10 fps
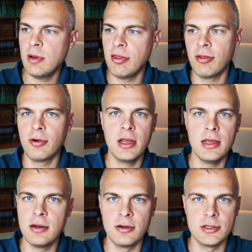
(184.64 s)
be 30
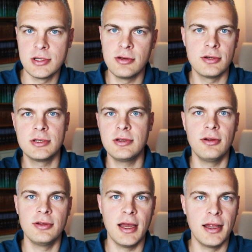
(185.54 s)
years and you're
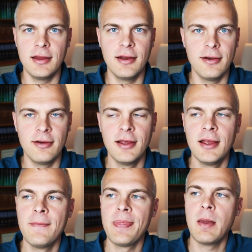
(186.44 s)
still not,
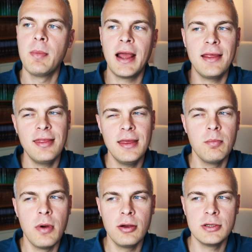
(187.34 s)
But I
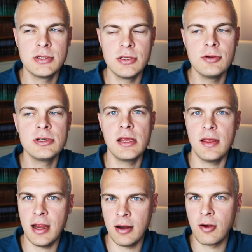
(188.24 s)
think usually
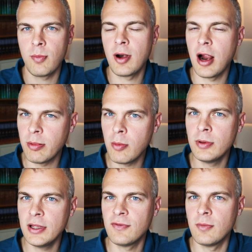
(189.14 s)
the error
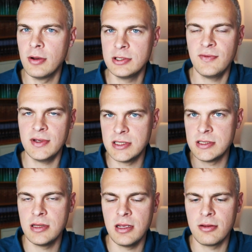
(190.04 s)
probably for most of us
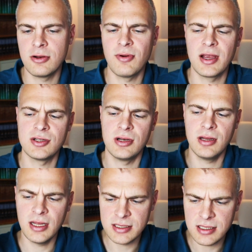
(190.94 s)
is in the other direction.
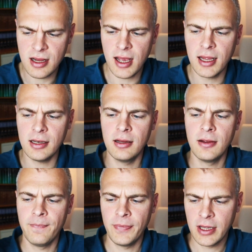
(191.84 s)
It's not
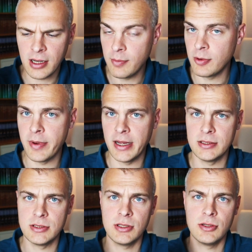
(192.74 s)

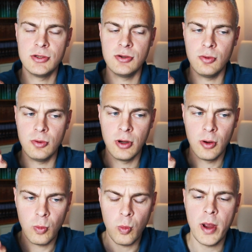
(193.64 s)
compromise to
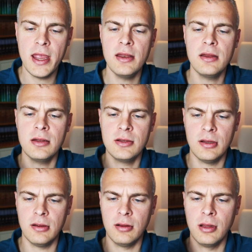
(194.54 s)
wait
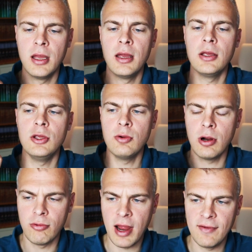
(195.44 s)
until you
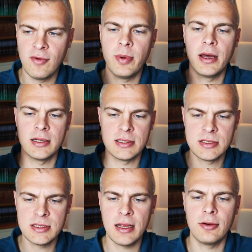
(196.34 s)
arrive upon a
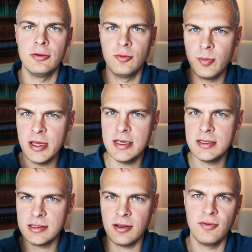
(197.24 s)
settled
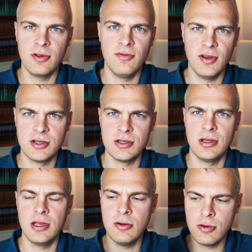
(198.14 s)
piece of
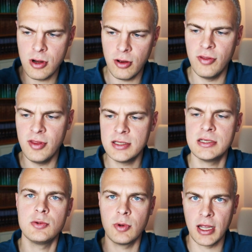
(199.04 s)
conviction that
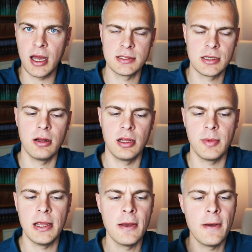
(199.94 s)
this is where God's calling
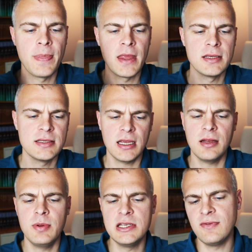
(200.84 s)
me.
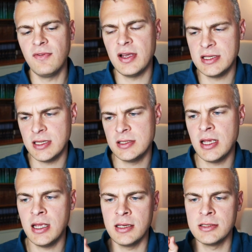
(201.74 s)
Second piece of advice I'd
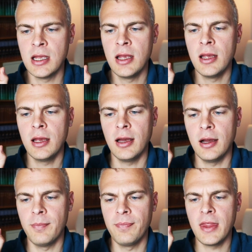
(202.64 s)
say is
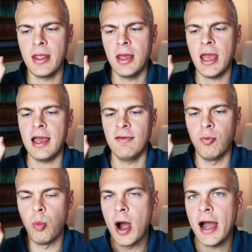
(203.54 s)
have
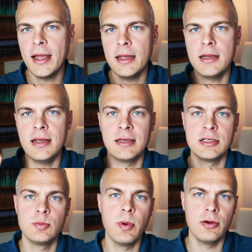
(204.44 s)
wide
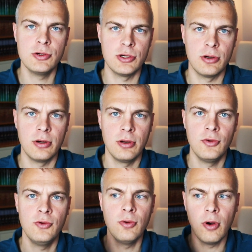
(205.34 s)
exposure
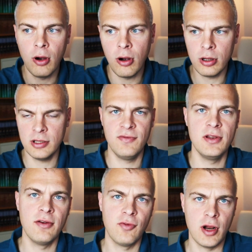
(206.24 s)
to all of the
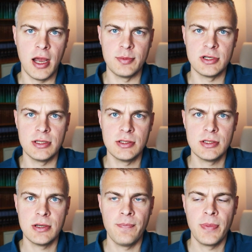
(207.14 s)
different options.